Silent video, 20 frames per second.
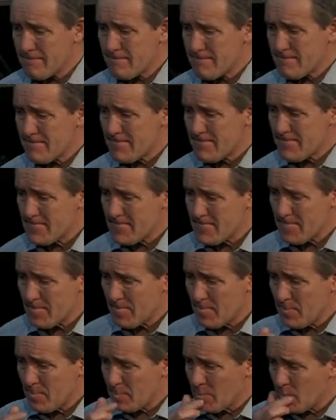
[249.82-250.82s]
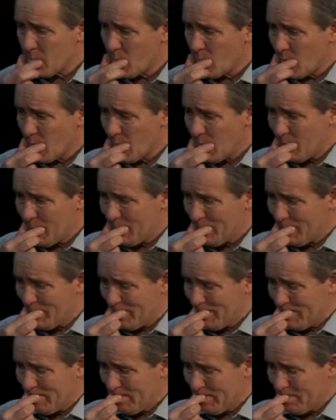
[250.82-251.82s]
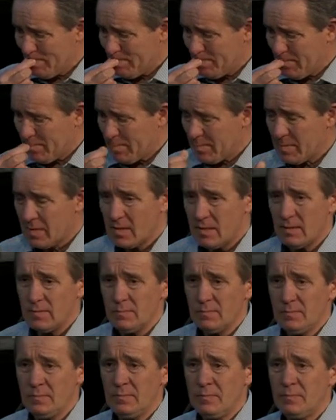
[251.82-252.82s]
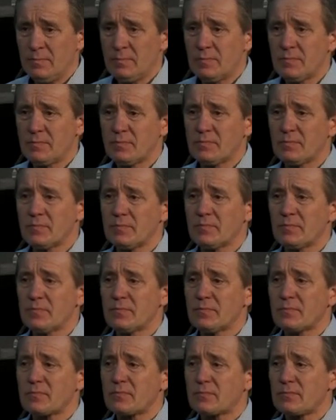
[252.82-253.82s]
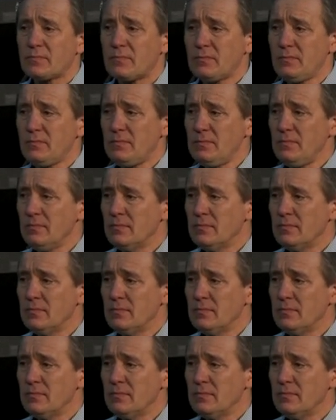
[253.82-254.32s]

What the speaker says: This person isn't speaking.